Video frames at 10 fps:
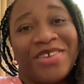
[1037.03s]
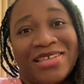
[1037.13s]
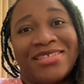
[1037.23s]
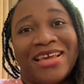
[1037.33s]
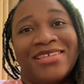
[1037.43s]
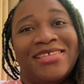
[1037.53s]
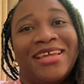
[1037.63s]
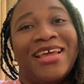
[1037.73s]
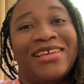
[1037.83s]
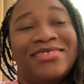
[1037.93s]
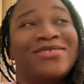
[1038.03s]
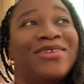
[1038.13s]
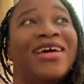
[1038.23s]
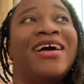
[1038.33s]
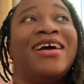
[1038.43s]
excited. I saw
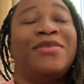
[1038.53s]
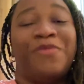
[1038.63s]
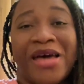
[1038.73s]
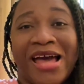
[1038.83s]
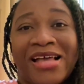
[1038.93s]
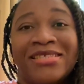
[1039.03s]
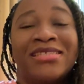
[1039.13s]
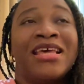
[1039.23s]
that I had passed.